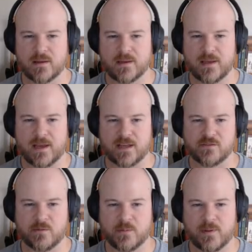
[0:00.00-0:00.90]
Yeah,
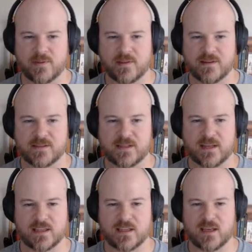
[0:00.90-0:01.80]
so we'll make this
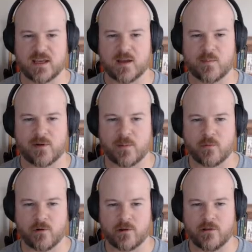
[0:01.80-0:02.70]
like the
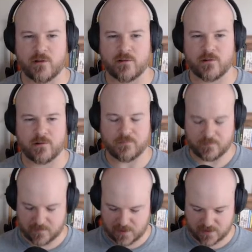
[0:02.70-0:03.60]
primordial.
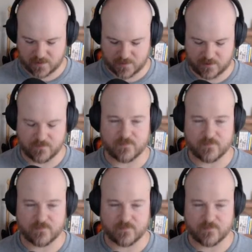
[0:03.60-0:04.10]
Like that better.